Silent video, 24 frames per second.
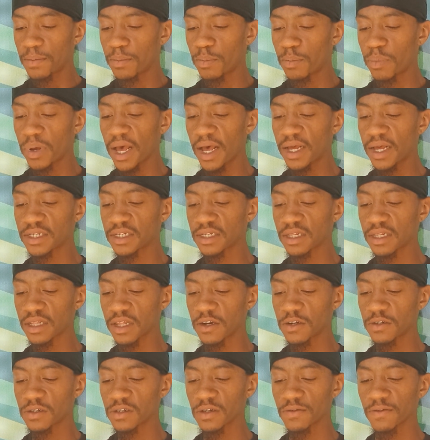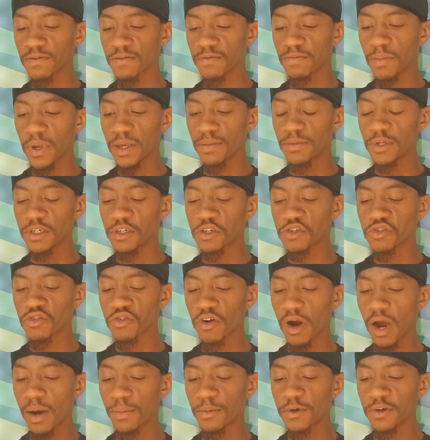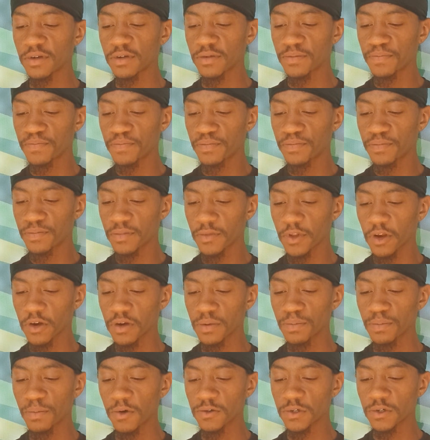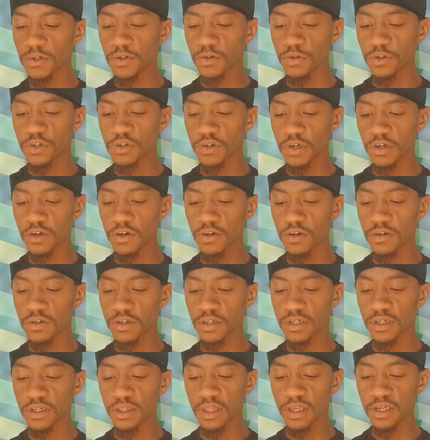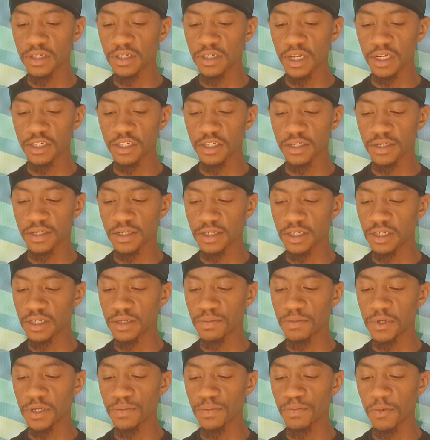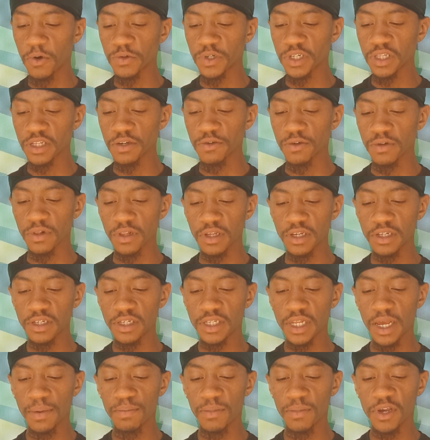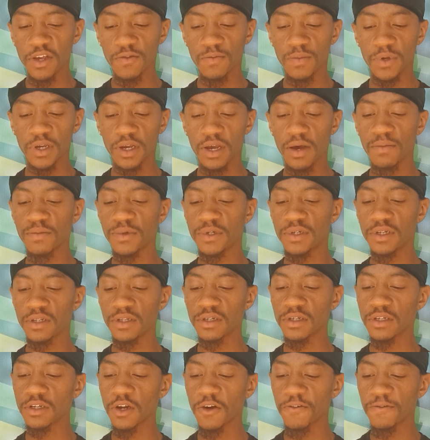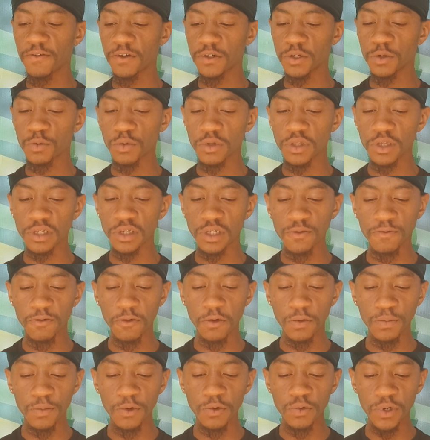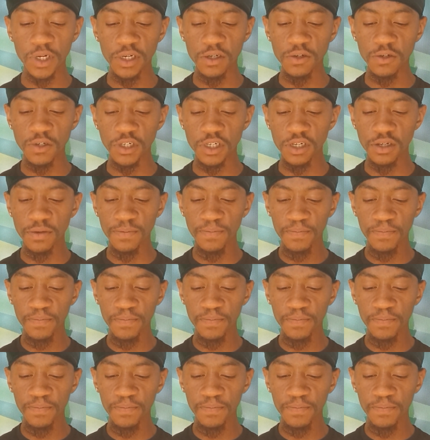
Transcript: past layers of maybe trauma or emotional triggers, things that just need to be emotionally released that may have been coming to the surface with this full moon energy,